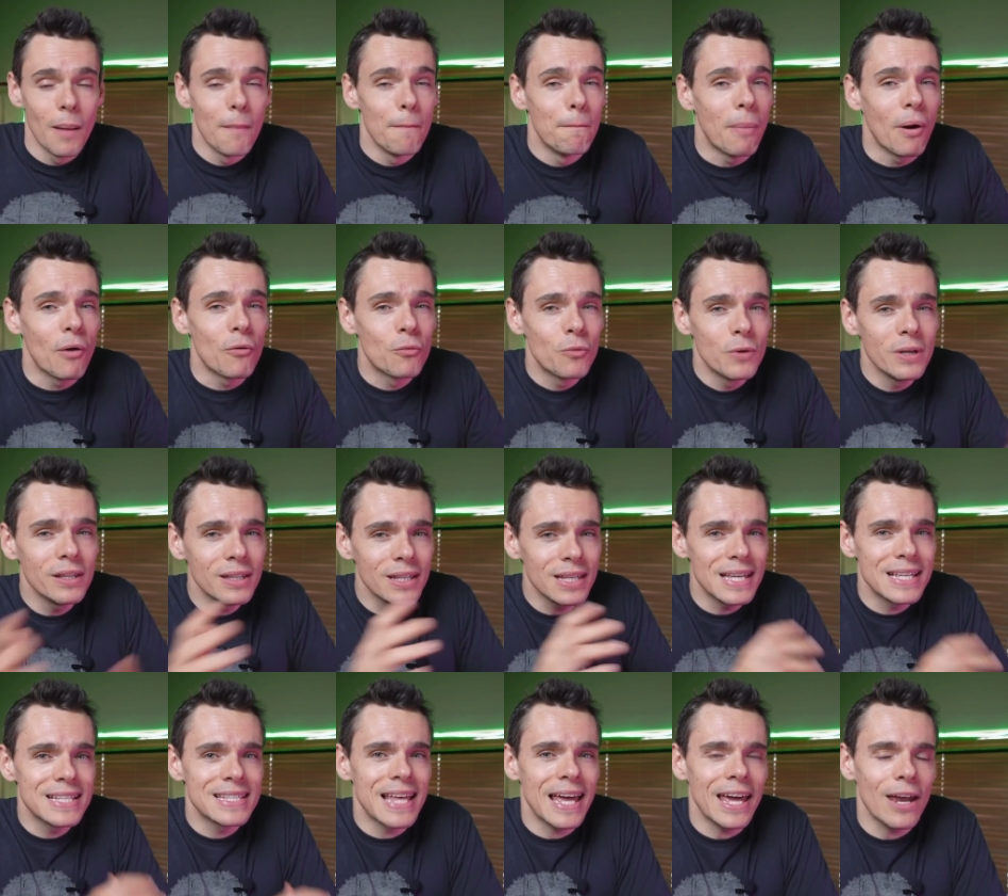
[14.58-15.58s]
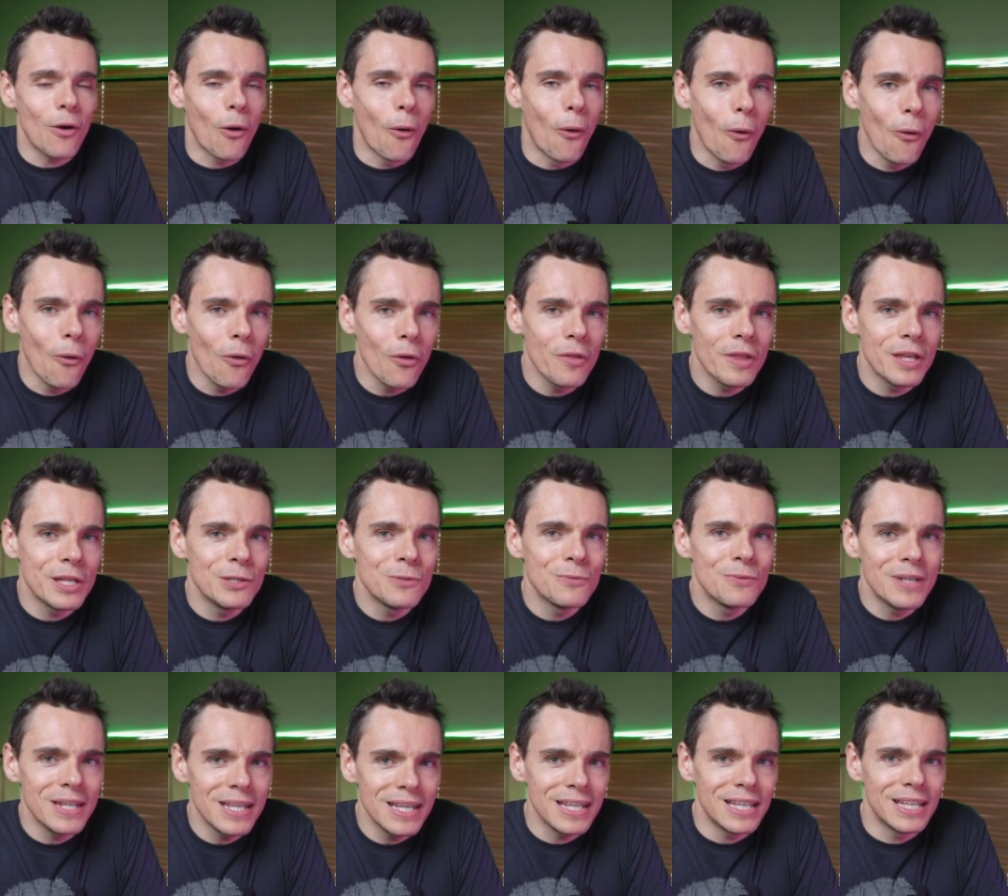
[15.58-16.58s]
But really, is that all that you
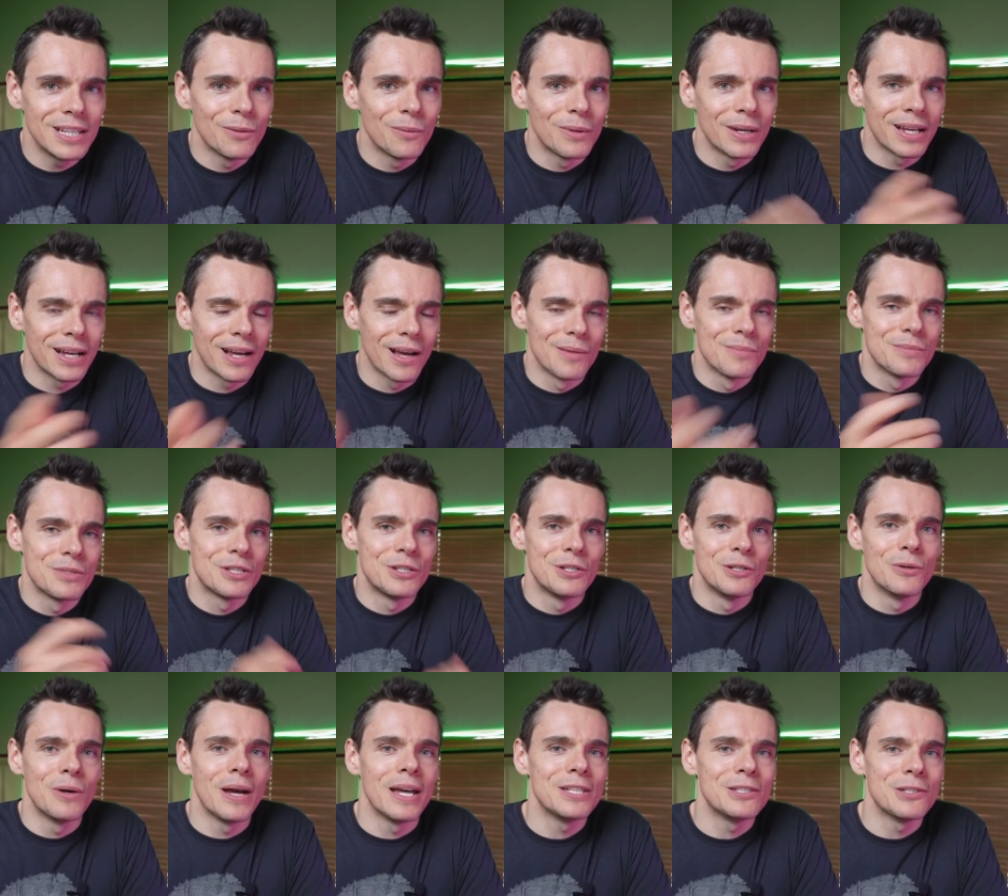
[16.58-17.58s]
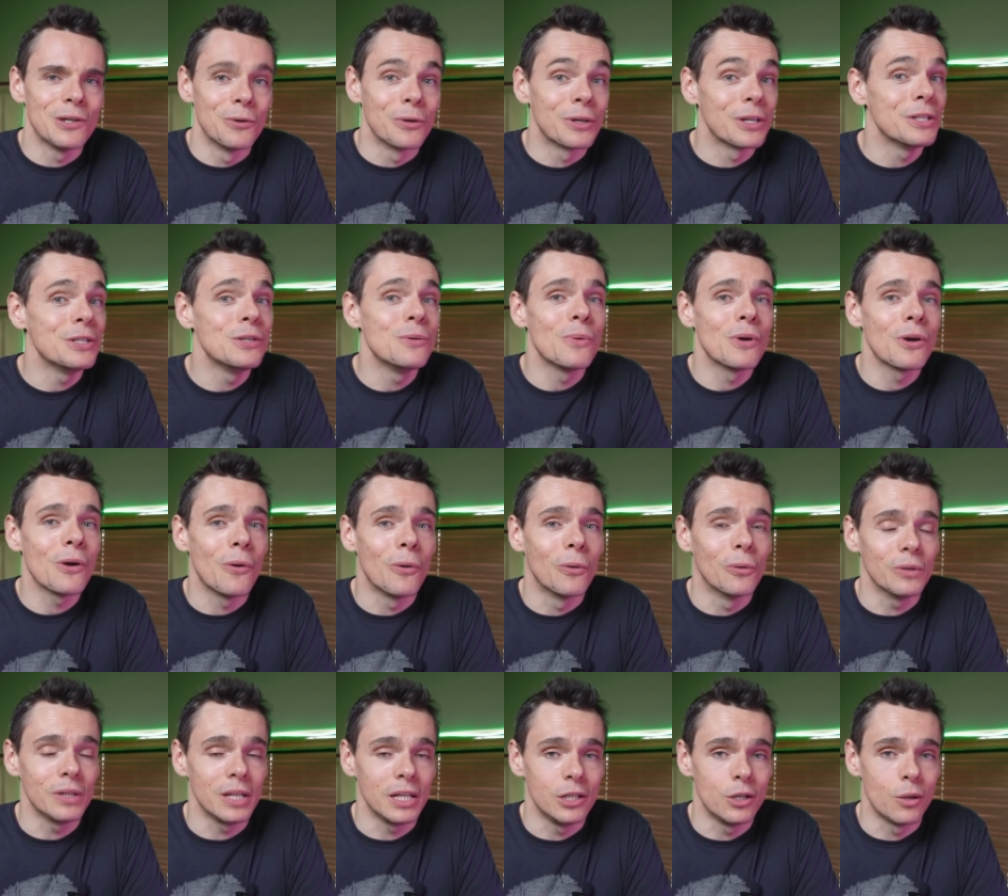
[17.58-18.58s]
need when it comes to a token you want to
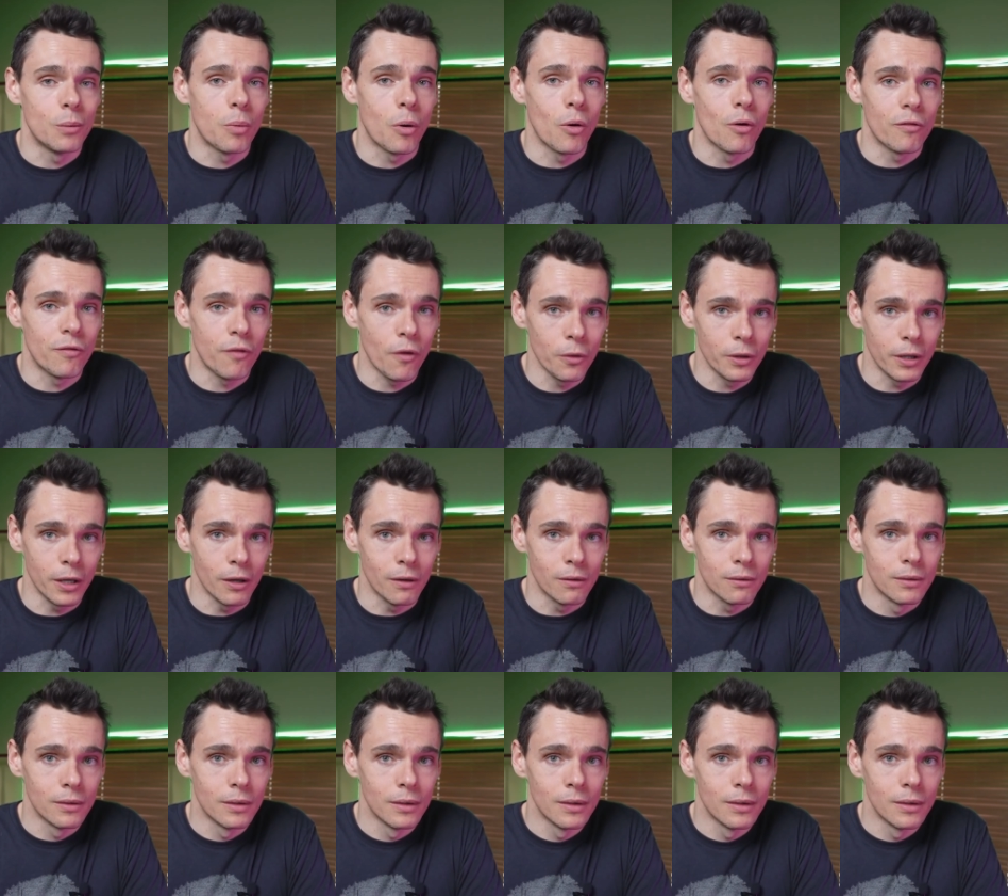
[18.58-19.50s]
hold in your portfolio?